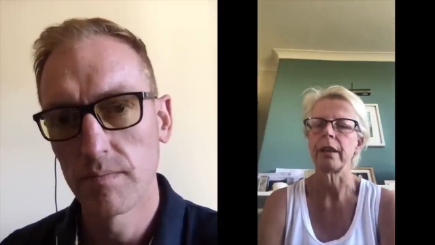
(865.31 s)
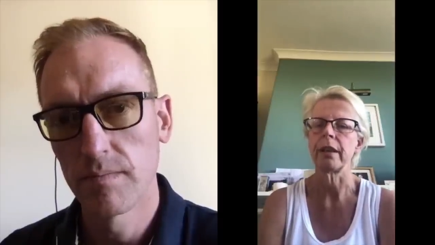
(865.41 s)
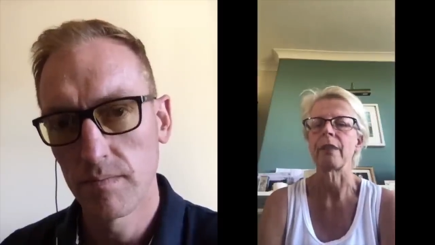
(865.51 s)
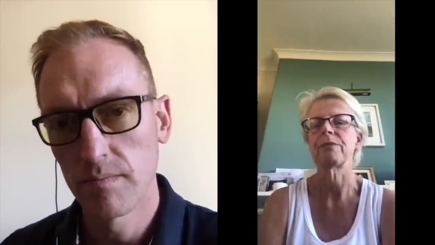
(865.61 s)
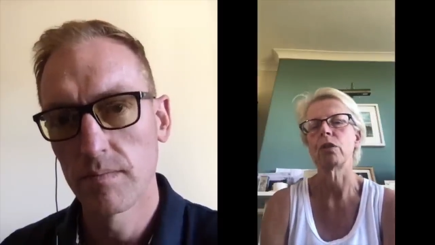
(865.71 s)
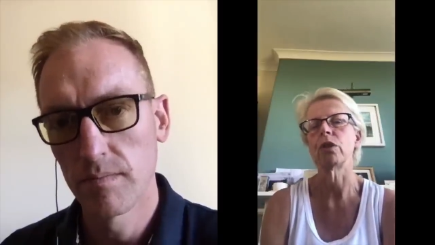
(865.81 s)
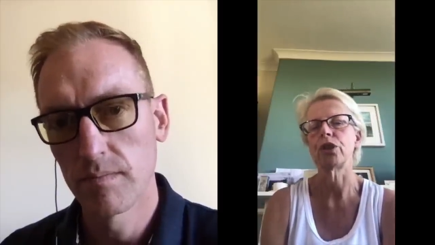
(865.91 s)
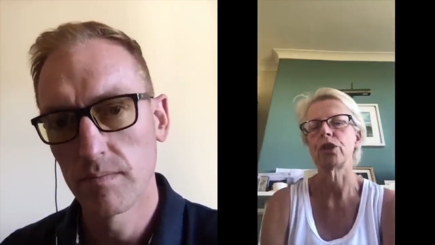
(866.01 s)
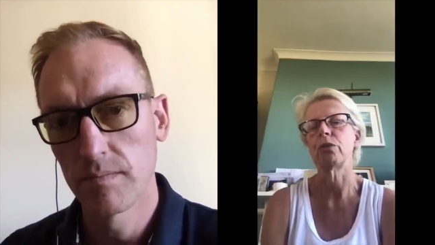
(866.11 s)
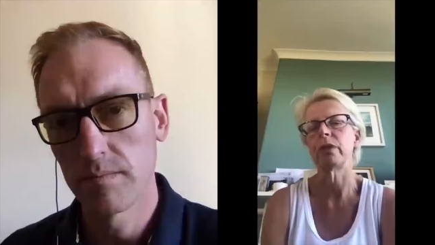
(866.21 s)
Speaker 1: Yeah, so
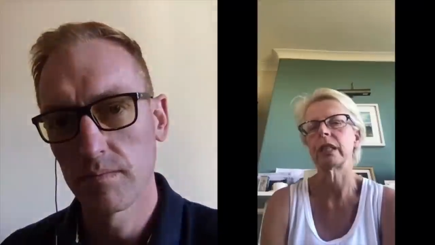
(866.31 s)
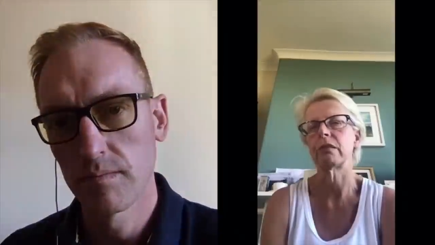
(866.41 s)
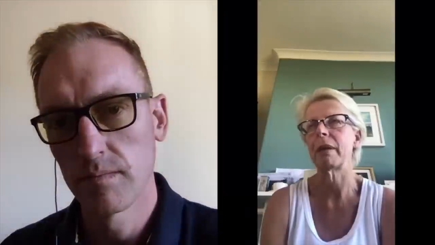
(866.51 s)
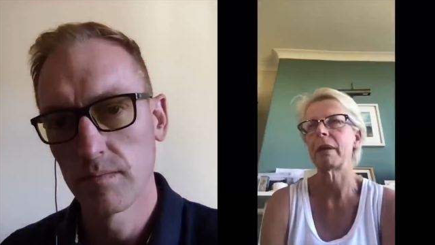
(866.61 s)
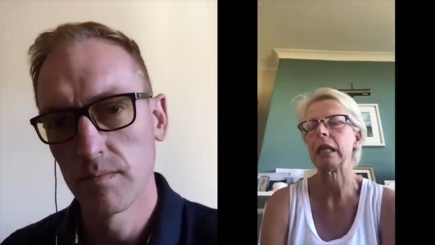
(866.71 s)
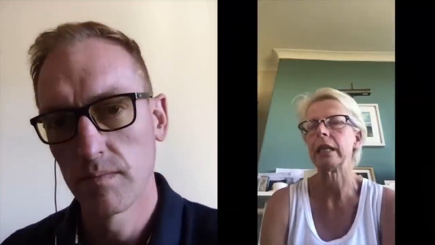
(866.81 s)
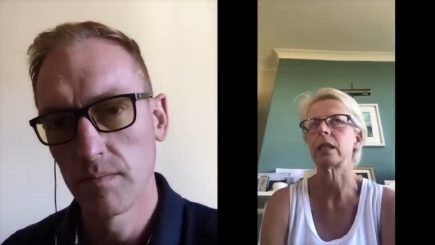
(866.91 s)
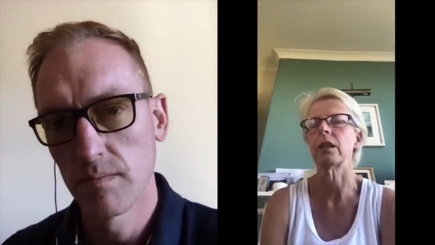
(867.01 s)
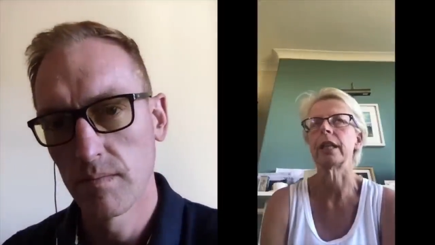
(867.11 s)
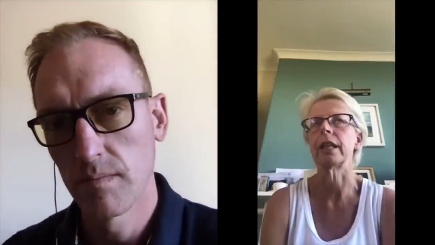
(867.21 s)
those two things are a bit
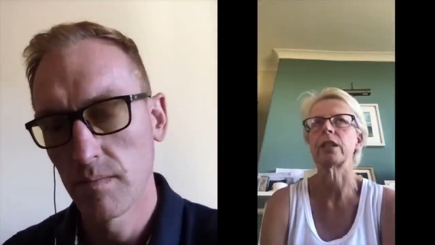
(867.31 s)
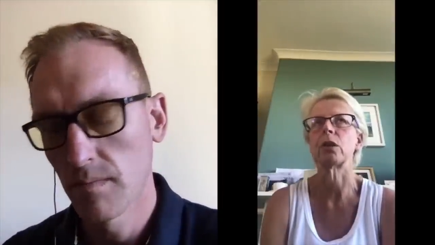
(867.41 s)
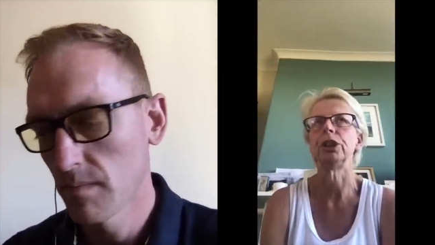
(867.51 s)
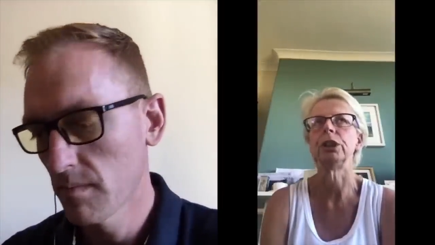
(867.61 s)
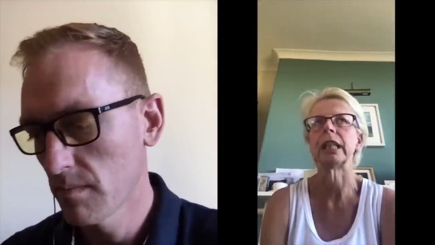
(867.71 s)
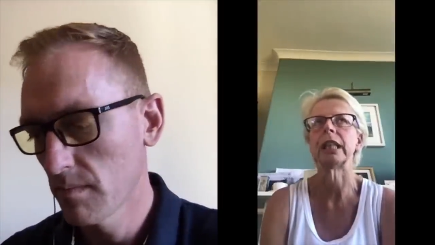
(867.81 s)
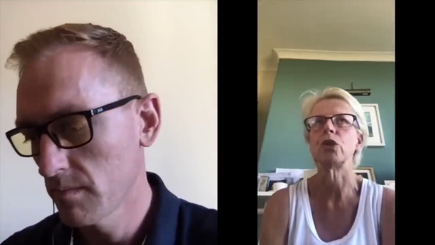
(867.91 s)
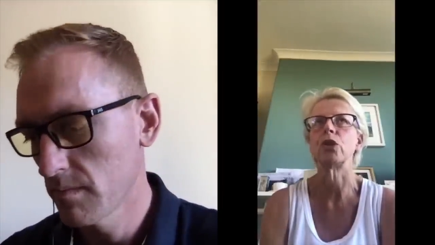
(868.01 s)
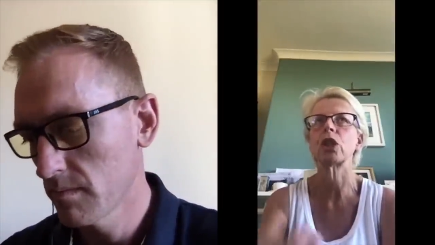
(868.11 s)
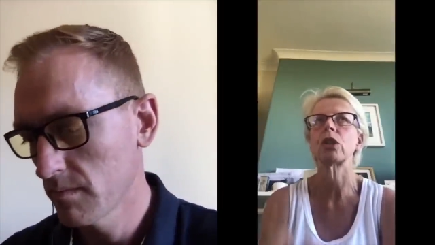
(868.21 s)
linked, aren't they? So as you say,
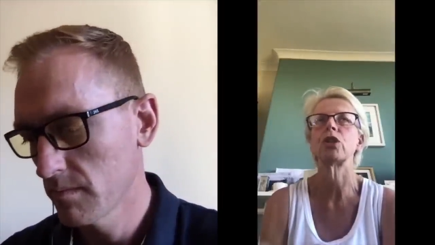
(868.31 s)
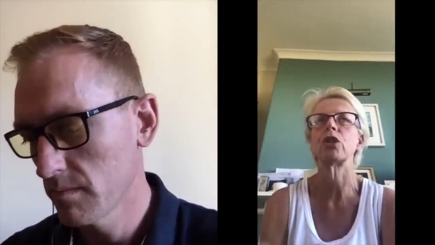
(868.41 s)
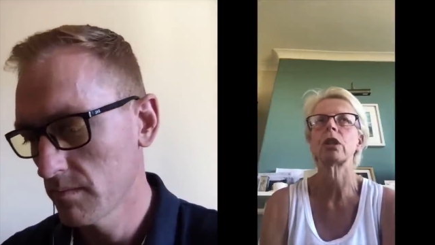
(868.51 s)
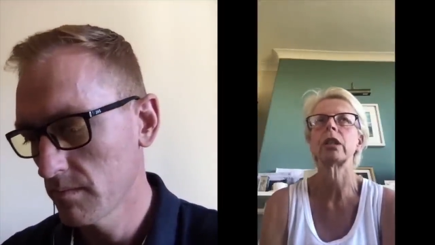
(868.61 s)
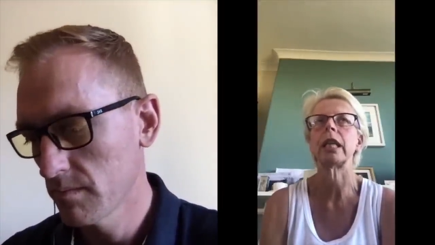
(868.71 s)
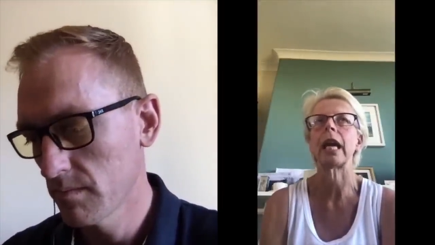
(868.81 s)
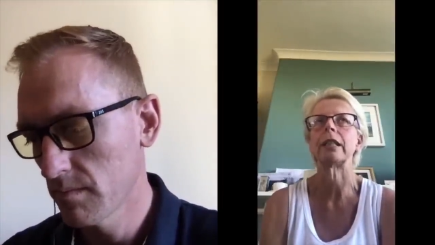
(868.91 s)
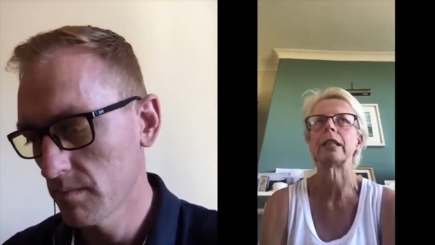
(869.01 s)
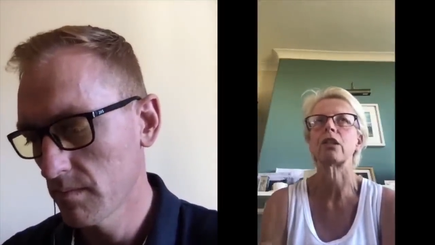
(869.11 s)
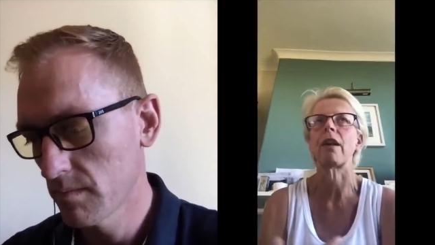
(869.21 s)
you suddenly you suddenly
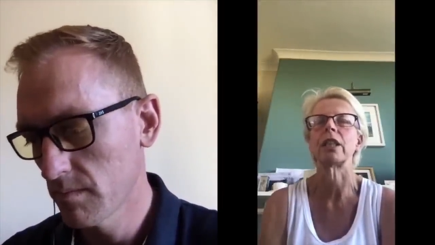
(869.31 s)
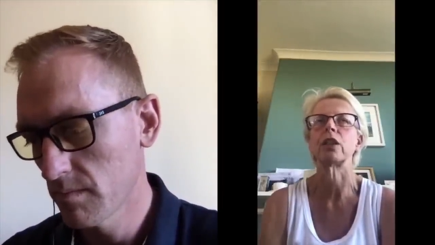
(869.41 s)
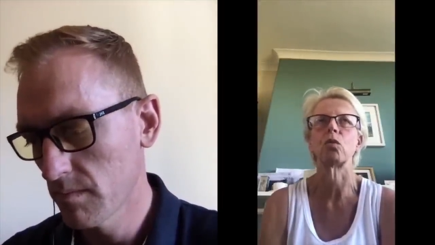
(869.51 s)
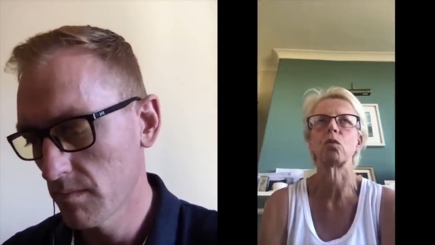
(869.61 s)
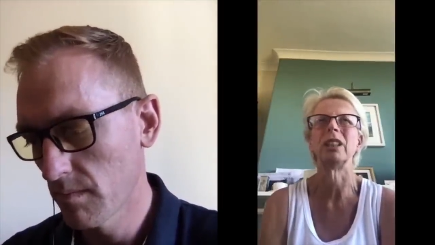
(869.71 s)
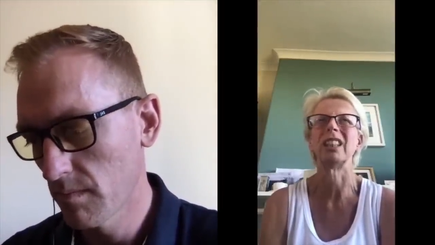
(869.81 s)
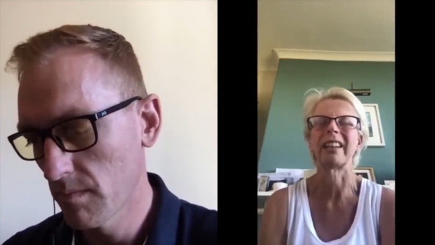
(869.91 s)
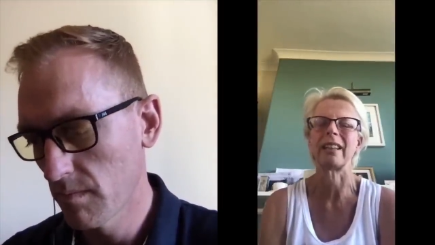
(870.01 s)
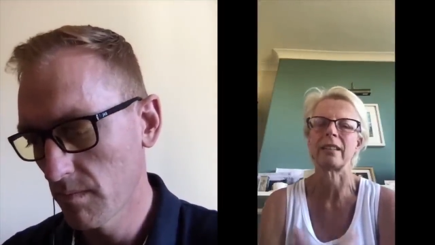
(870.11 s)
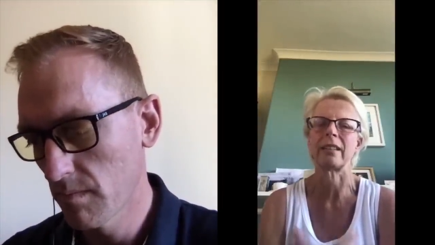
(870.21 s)
get this craving. It's almost
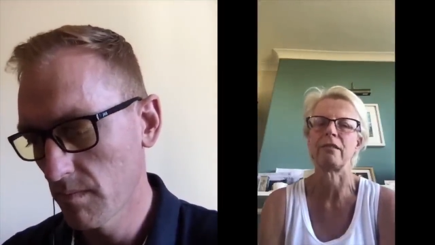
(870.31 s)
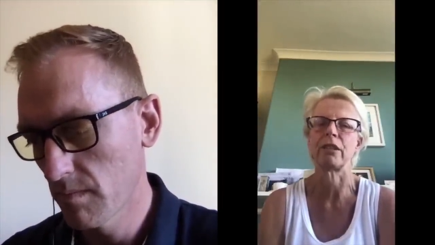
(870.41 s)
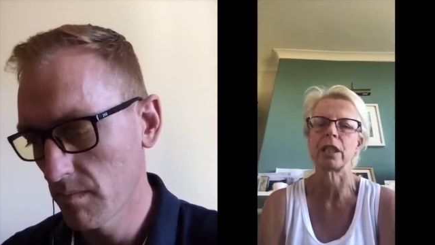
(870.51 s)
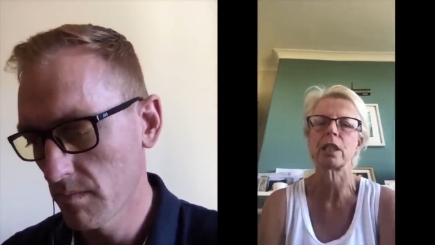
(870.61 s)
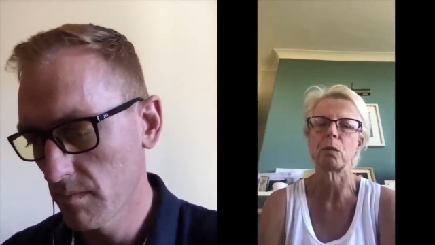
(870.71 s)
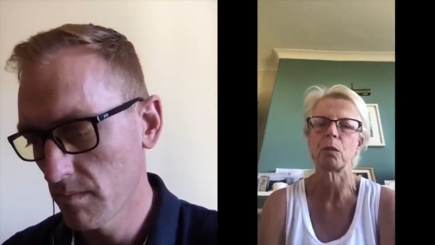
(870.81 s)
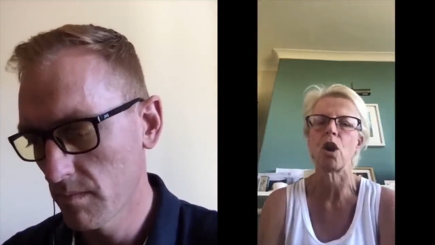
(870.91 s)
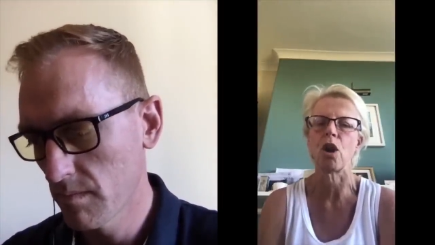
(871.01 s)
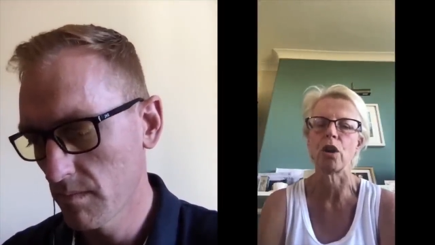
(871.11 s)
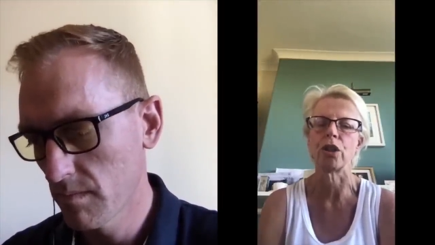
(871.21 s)
like it's an irresistible
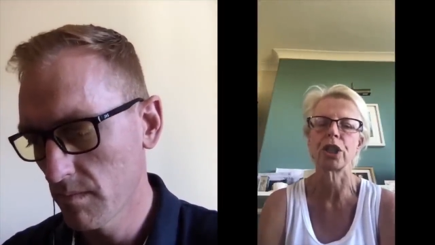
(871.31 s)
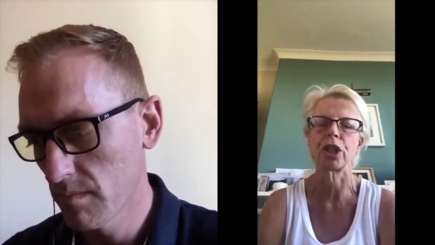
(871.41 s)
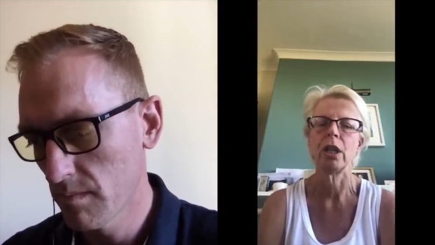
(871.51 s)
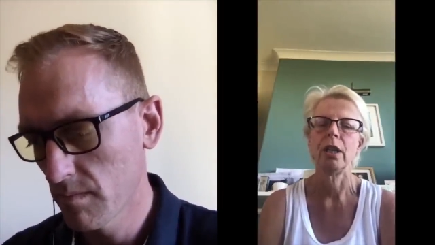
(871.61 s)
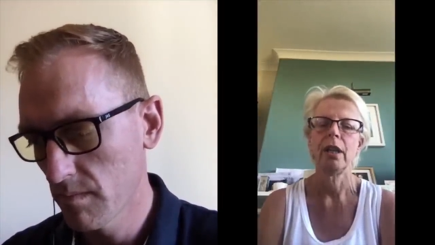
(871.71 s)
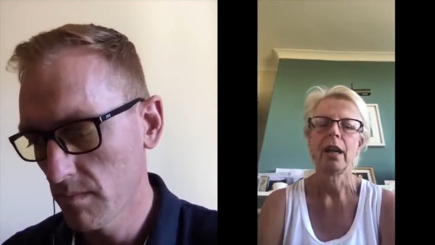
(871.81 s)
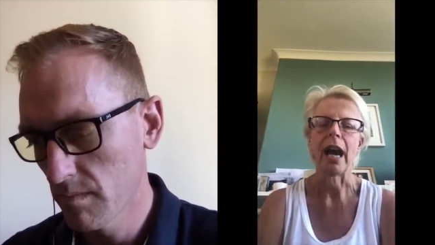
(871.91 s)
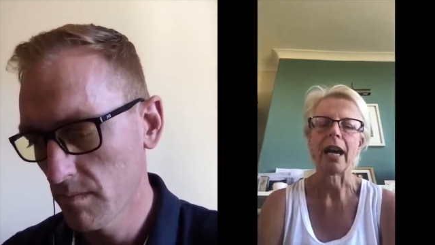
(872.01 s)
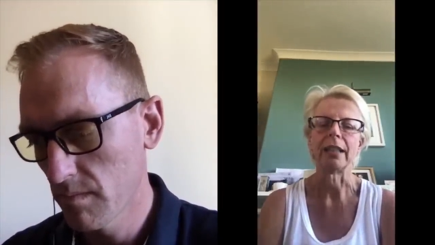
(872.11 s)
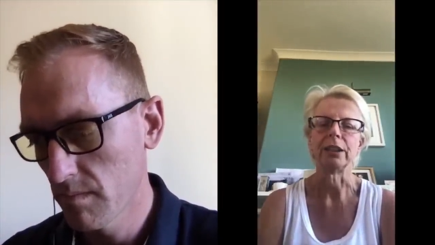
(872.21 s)
urge,
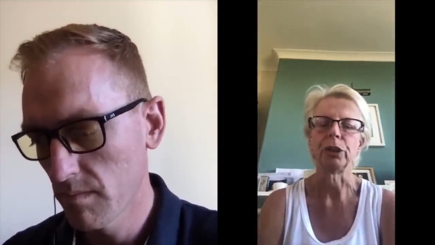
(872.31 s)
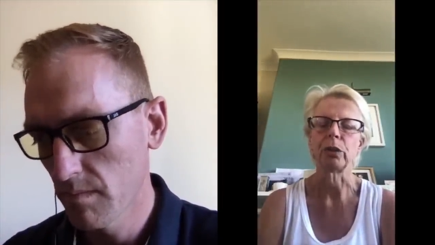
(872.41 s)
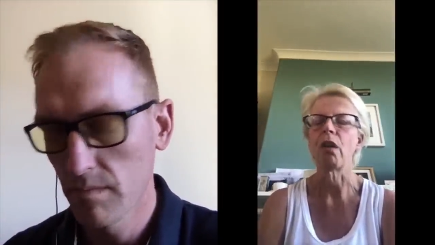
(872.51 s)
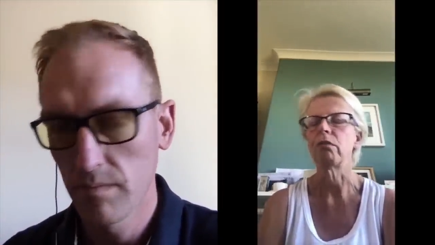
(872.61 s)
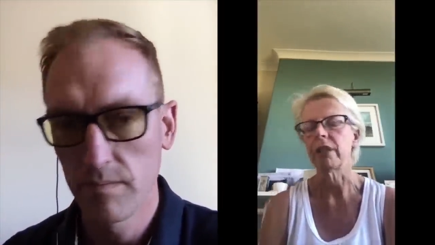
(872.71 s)
and you can't